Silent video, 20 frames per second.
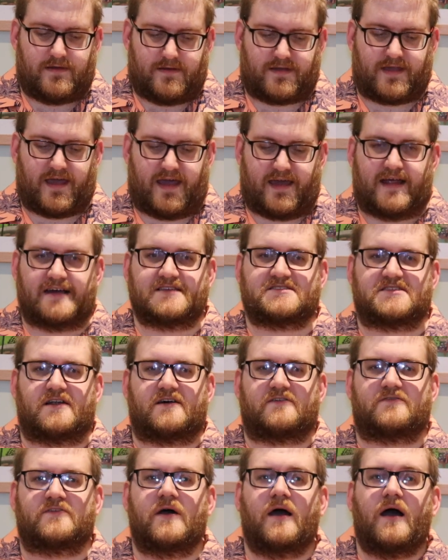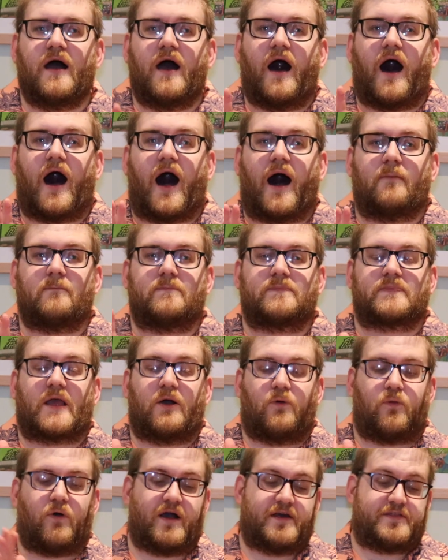Okay, that's enough.
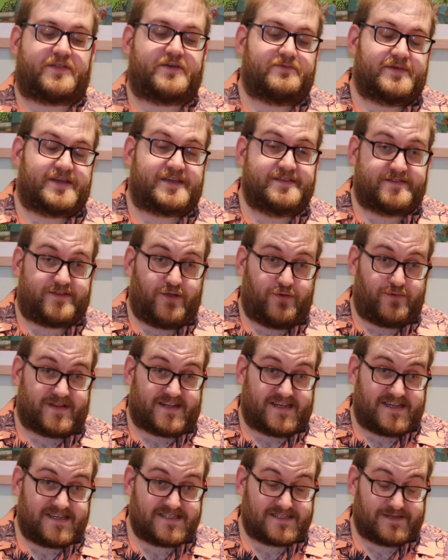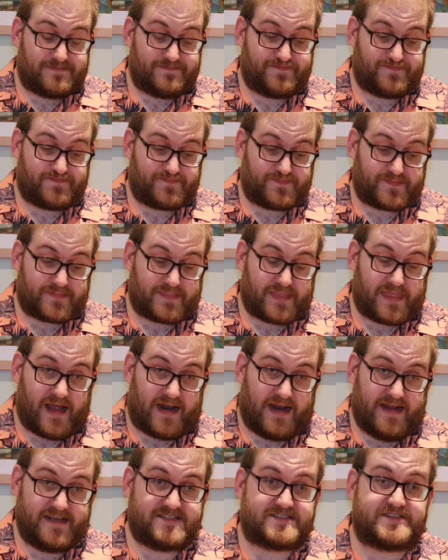What I think we can do with this
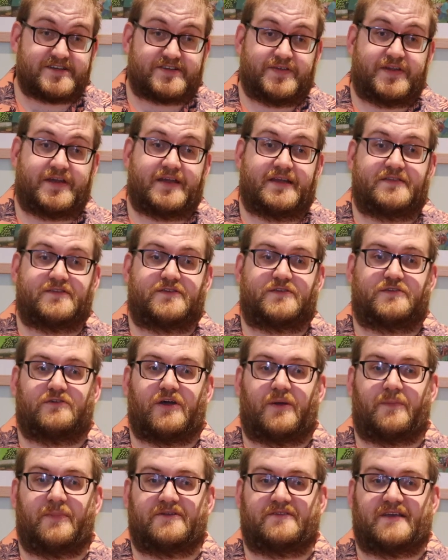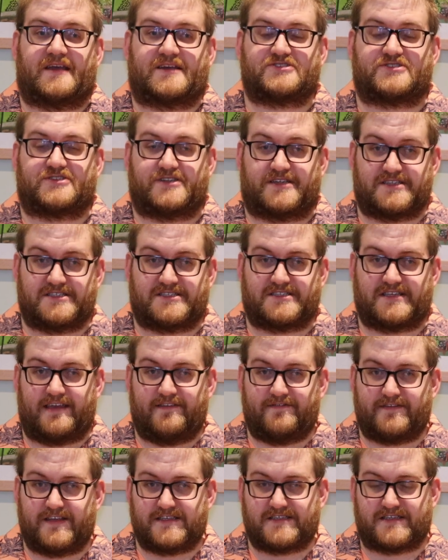is turn it into a pedestrian
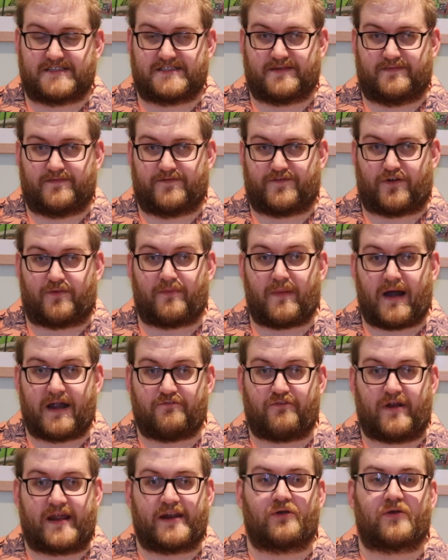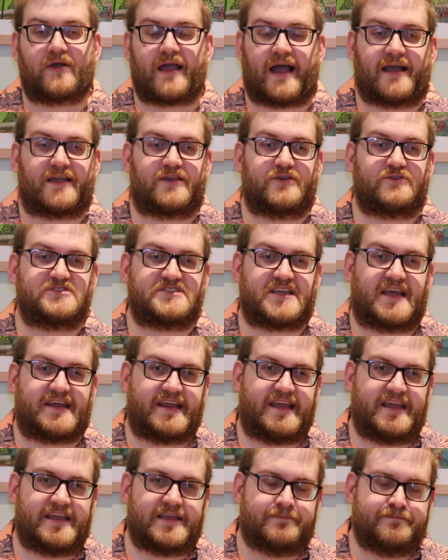safety system for my Renault Kangoo
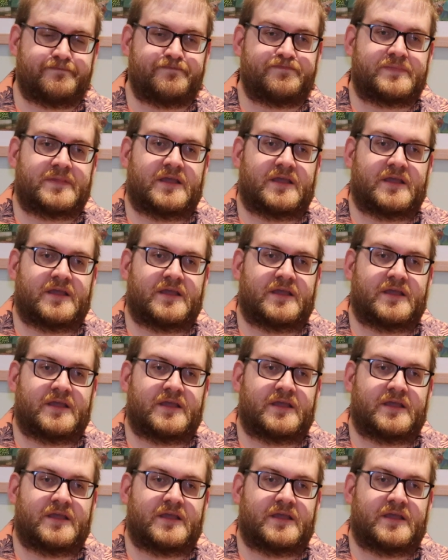ZE.